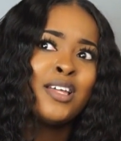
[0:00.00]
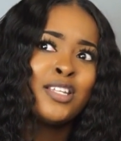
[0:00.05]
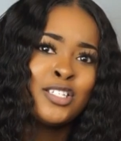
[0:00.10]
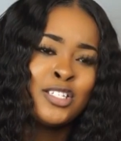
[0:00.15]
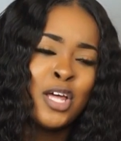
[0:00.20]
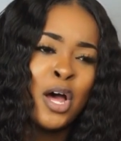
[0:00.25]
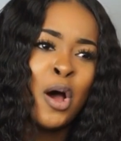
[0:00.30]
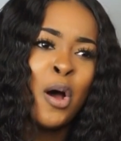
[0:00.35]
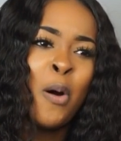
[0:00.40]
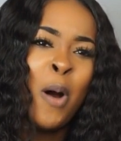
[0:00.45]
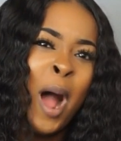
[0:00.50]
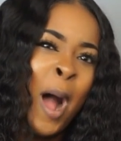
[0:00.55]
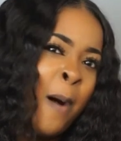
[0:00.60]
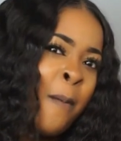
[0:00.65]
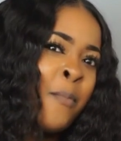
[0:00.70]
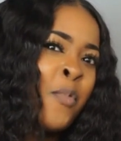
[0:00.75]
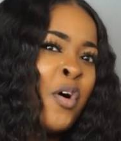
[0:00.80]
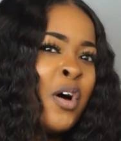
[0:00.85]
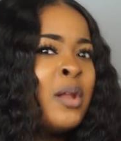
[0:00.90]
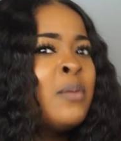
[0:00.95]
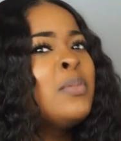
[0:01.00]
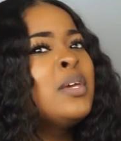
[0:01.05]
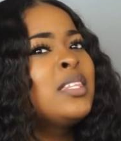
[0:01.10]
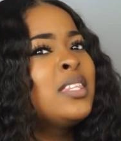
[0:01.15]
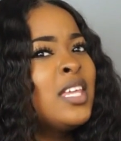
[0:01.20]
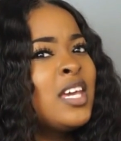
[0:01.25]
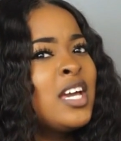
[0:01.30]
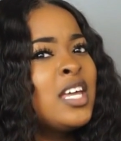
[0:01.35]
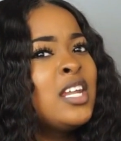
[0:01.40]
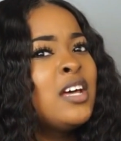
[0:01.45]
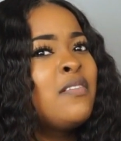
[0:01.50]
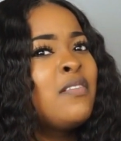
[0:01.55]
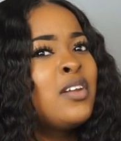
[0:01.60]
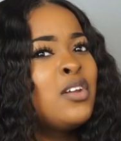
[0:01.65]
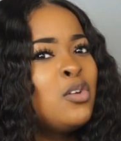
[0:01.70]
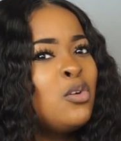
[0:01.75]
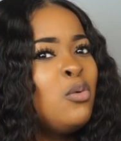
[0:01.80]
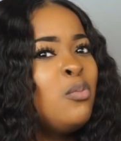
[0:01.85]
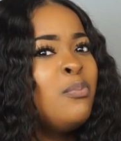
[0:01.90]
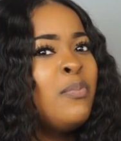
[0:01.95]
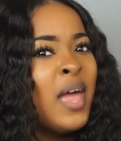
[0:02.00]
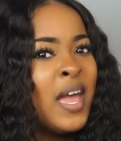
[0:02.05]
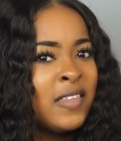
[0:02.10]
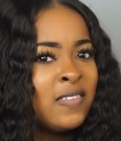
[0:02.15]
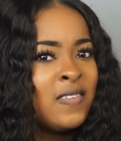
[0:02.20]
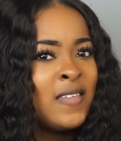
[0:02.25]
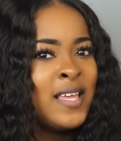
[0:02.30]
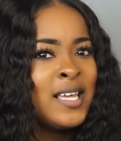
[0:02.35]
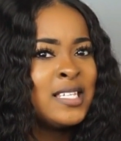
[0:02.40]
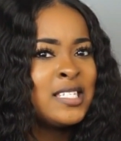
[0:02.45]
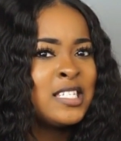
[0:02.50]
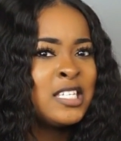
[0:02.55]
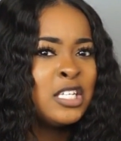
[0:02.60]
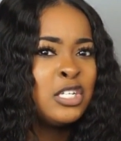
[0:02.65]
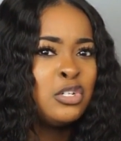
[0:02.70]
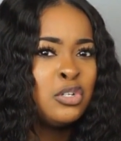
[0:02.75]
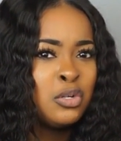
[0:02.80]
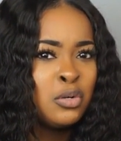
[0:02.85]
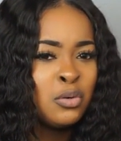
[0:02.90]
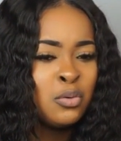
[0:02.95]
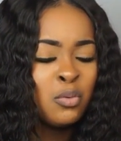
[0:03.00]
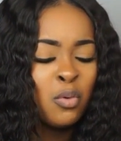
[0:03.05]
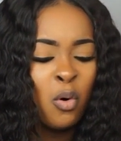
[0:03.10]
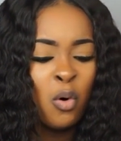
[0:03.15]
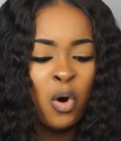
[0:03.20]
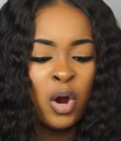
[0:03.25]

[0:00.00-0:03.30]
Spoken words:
so I'm going to be thinking of a new method to do,